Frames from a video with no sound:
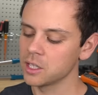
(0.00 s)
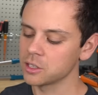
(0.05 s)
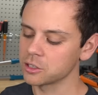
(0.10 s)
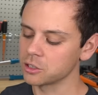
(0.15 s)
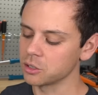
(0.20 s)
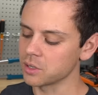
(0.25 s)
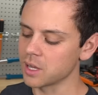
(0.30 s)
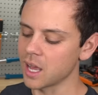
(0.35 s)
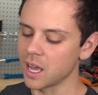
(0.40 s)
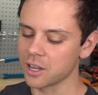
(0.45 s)

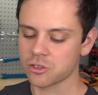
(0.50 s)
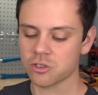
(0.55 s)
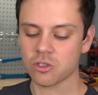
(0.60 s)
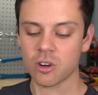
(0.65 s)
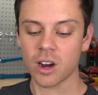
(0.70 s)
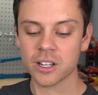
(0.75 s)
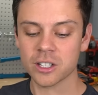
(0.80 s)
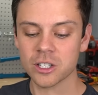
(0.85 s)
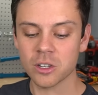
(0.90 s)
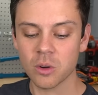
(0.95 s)
So yeah,
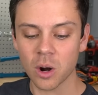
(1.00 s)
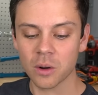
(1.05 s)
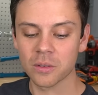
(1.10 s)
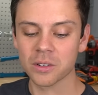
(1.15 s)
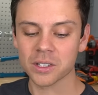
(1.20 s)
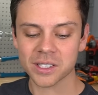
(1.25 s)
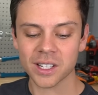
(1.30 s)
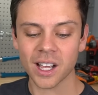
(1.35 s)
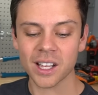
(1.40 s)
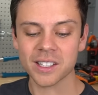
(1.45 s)
try to
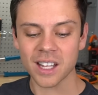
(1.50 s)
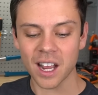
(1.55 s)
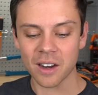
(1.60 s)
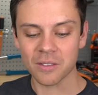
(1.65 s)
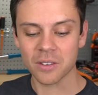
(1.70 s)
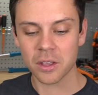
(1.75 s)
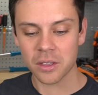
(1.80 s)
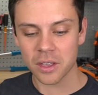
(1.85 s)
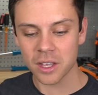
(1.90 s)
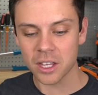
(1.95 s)
oversize
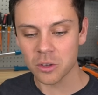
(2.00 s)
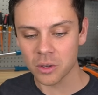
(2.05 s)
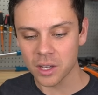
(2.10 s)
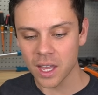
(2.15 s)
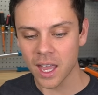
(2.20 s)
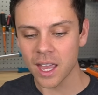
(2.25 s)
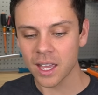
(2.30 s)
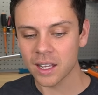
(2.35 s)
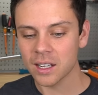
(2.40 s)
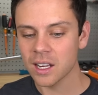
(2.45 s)
everything you
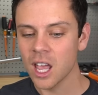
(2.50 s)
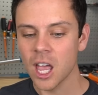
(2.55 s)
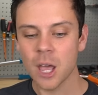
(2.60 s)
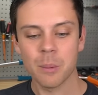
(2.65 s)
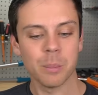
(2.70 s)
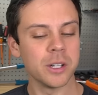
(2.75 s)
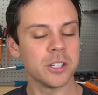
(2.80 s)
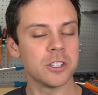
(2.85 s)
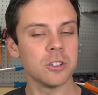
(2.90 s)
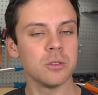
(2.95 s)
can,
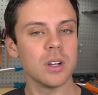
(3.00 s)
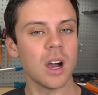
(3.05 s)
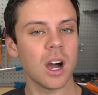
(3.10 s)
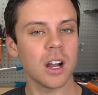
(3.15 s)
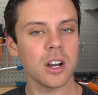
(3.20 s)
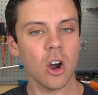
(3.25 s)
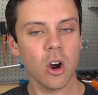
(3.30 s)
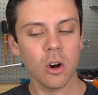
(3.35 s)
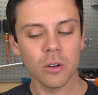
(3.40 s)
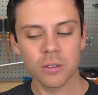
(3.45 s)
but do
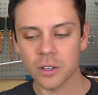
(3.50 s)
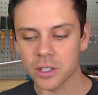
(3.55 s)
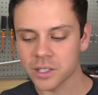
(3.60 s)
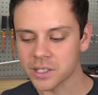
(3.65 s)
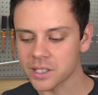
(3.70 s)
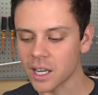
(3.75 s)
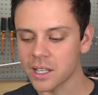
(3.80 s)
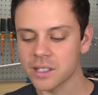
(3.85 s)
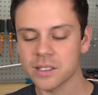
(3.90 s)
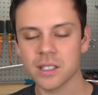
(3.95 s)
not
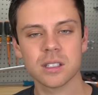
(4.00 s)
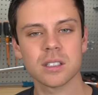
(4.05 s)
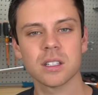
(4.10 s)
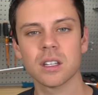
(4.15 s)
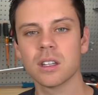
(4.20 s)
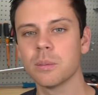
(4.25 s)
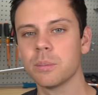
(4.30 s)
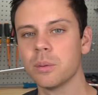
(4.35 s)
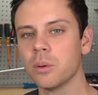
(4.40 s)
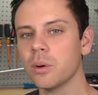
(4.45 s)
oversize it to
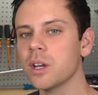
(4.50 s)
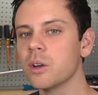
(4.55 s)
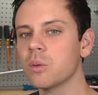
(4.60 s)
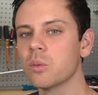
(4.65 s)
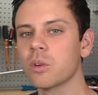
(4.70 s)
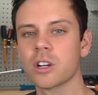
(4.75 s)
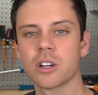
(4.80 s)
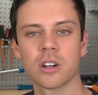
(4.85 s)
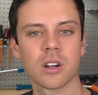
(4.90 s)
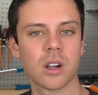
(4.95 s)
the point
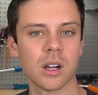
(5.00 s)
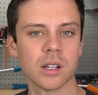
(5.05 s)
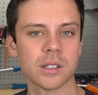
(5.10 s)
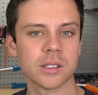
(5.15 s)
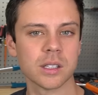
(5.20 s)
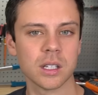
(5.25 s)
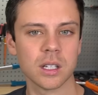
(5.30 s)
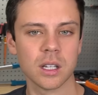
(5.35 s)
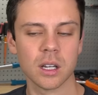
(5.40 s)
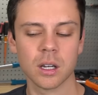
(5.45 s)
where you're
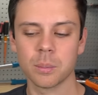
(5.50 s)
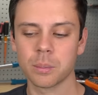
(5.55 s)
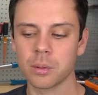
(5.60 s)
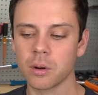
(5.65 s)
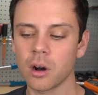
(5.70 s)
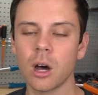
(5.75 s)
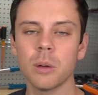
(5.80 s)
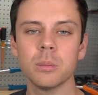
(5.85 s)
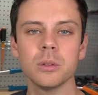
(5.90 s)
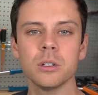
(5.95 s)
causing a
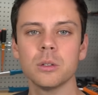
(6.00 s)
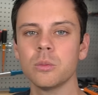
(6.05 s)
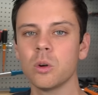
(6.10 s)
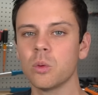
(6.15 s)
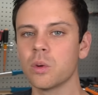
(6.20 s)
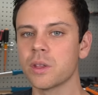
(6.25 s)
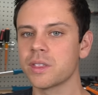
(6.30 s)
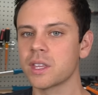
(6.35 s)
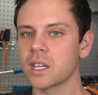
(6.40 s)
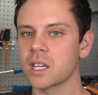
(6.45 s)
problem
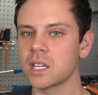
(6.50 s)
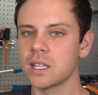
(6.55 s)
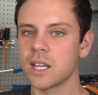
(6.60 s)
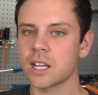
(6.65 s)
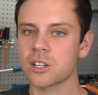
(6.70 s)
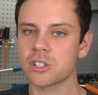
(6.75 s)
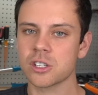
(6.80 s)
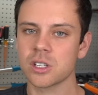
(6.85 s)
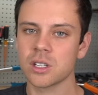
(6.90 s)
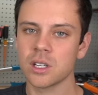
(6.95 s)
with the
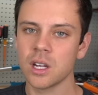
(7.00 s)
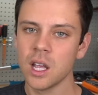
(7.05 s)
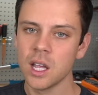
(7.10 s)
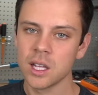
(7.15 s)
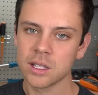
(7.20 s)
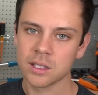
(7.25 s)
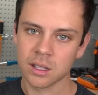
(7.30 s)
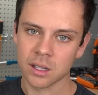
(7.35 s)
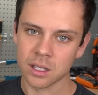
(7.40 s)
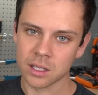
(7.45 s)
connection
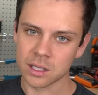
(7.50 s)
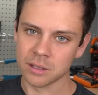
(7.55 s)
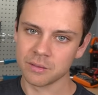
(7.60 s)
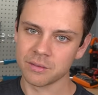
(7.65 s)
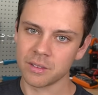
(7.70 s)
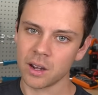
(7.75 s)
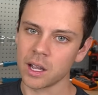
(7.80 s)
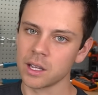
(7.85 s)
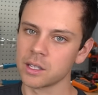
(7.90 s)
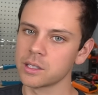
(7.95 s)
to the
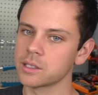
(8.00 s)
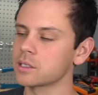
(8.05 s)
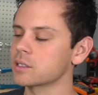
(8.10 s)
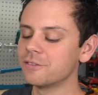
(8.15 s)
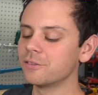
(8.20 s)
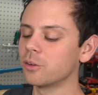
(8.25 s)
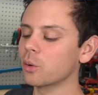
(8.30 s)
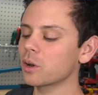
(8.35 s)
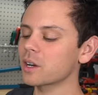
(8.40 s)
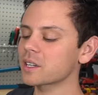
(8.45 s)
device.
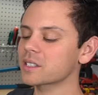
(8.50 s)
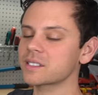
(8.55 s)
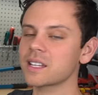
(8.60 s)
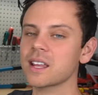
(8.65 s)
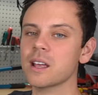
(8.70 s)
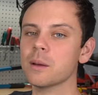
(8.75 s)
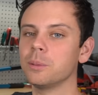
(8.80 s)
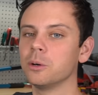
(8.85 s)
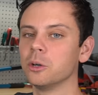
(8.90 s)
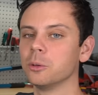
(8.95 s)
For
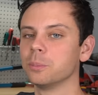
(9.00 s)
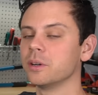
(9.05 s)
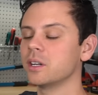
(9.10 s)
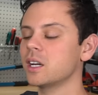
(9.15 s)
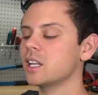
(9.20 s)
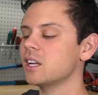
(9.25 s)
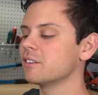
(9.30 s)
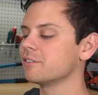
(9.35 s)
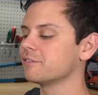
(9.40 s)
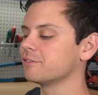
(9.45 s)
example,
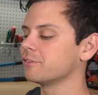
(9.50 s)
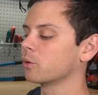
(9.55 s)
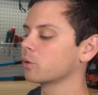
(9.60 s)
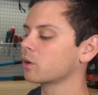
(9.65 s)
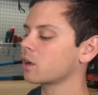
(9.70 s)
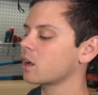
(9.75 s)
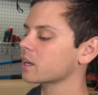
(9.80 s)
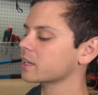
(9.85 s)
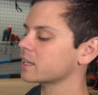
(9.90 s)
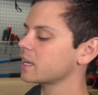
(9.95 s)
putting a
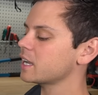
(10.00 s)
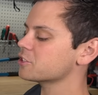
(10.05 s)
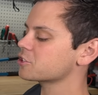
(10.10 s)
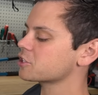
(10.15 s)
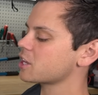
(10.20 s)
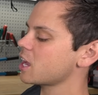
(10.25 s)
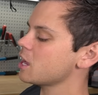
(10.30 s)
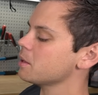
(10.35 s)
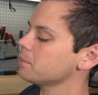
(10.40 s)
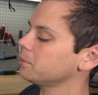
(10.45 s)
four aught gauge
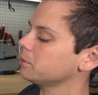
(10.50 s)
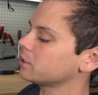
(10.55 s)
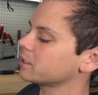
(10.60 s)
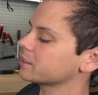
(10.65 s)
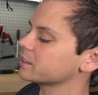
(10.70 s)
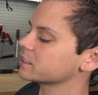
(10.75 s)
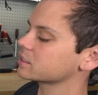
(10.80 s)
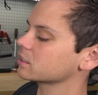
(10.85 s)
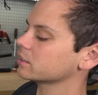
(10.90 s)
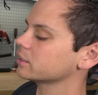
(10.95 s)
cable
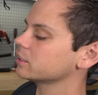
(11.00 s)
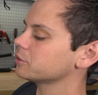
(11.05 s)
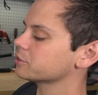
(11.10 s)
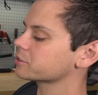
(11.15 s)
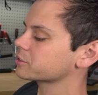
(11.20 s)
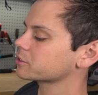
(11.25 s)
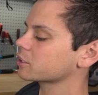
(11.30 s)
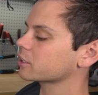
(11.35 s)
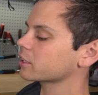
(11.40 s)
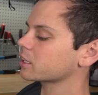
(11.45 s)
on this little
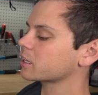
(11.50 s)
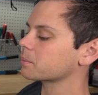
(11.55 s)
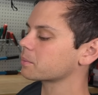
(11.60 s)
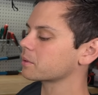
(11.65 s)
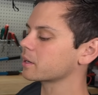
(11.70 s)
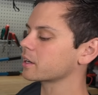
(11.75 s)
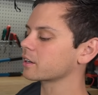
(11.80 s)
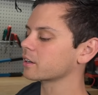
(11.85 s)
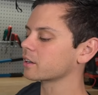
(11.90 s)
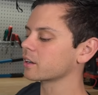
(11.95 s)
circuit
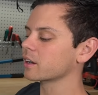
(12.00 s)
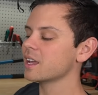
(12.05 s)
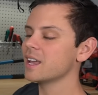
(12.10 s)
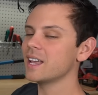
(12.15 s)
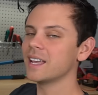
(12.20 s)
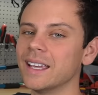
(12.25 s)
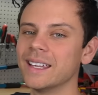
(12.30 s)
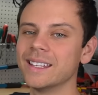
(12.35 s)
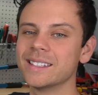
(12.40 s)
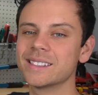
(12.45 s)
breaker
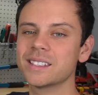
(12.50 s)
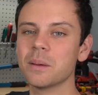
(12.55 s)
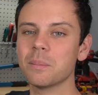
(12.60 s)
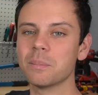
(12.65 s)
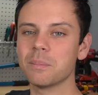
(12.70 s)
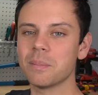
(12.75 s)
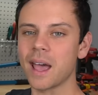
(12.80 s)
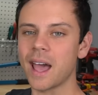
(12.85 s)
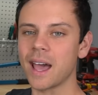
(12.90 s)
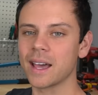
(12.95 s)
is a
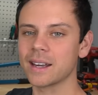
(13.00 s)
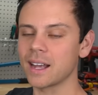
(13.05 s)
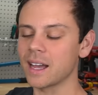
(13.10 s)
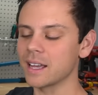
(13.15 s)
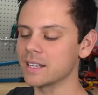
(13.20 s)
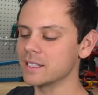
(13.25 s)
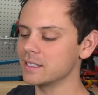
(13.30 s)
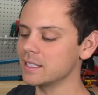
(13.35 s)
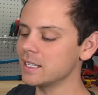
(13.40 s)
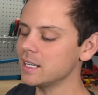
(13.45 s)
bad
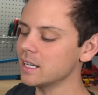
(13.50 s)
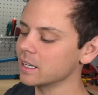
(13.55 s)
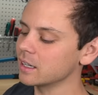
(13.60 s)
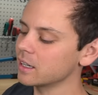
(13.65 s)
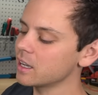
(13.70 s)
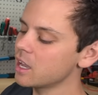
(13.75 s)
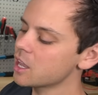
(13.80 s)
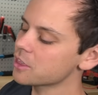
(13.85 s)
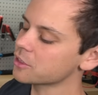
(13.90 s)
idea.